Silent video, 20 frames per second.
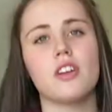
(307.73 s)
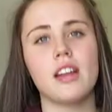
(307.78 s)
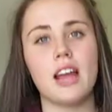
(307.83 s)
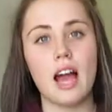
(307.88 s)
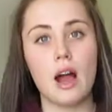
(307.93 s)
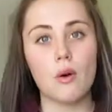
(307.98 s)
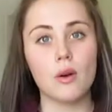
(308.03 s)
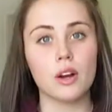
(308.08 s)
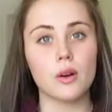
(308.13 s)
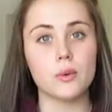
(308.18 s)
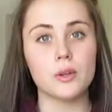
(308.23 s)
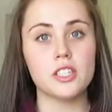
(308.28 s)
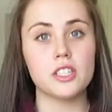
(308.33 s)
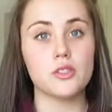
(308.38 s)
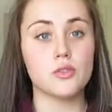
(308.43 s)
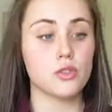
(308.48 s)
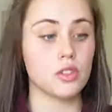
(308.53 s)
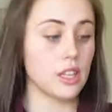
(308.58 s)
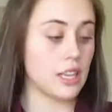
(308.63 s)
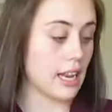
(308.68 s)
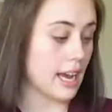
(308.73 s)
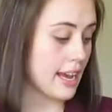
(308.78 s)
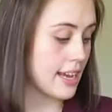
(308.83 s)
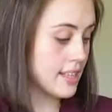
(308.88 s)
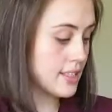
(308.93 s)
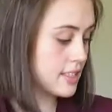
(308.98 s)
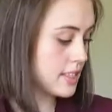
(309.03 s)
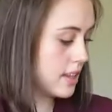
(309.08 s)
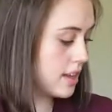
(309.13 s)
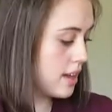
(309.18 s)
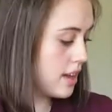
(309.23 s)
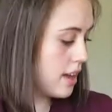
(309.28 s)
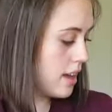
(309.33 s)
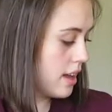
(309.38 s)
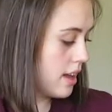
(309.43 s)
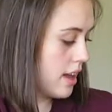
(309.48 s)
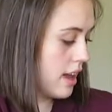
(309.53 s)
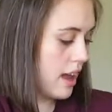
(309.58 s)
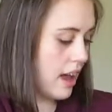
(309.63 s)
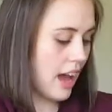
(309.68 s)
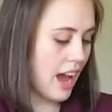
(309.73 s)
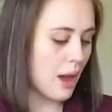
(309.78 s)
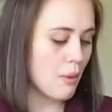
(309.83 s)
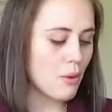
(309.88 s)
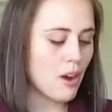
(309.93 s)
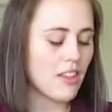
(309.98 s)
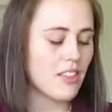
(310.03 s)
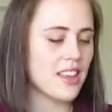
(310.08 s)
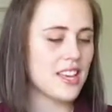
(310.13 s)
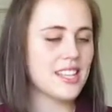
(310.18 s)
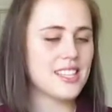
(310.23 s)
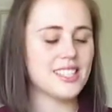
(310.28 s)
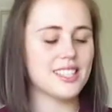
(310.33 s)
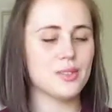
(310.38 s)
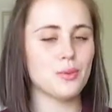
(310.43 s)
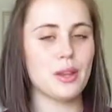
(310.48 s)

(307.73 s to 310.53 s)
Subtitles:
an hour, which is really nice. I brought this